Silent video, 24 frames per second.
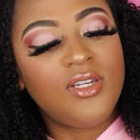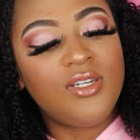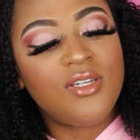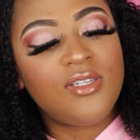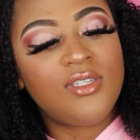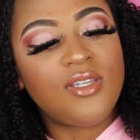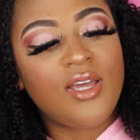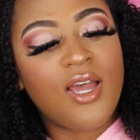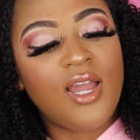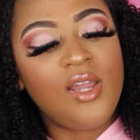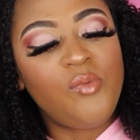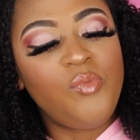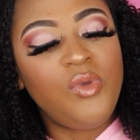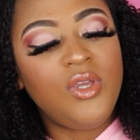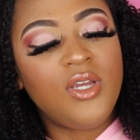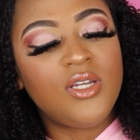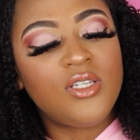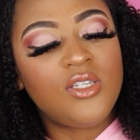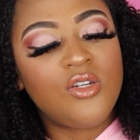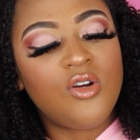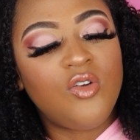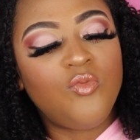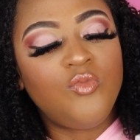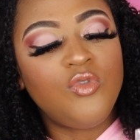design,
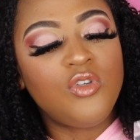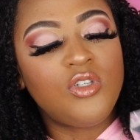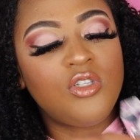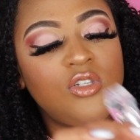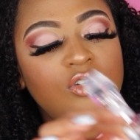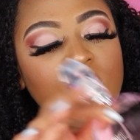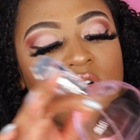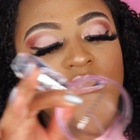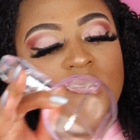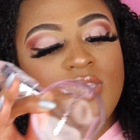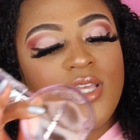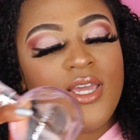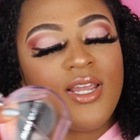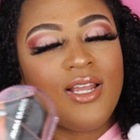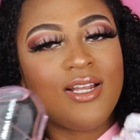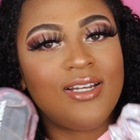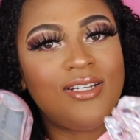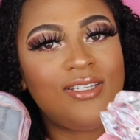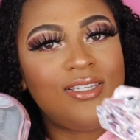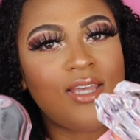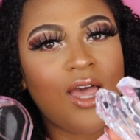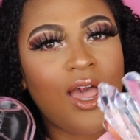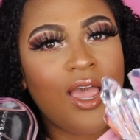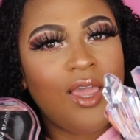because it almost looks like a
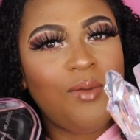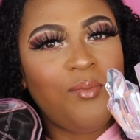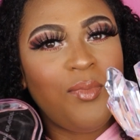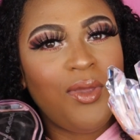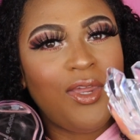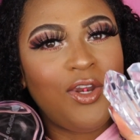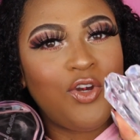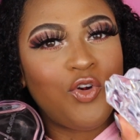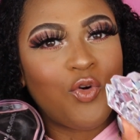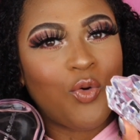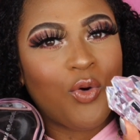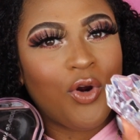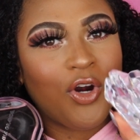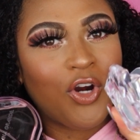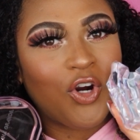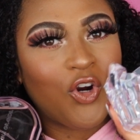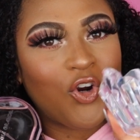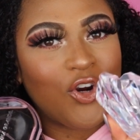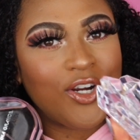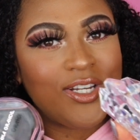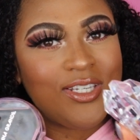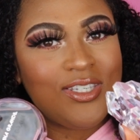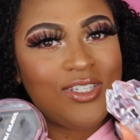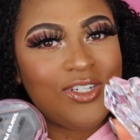diamond or a
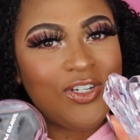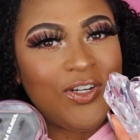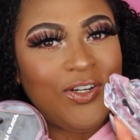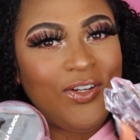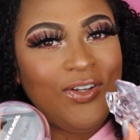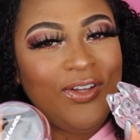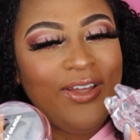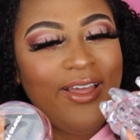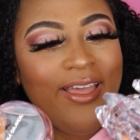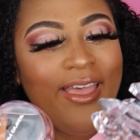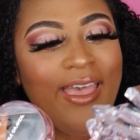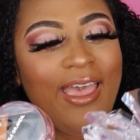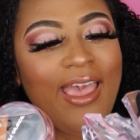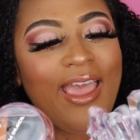crystal,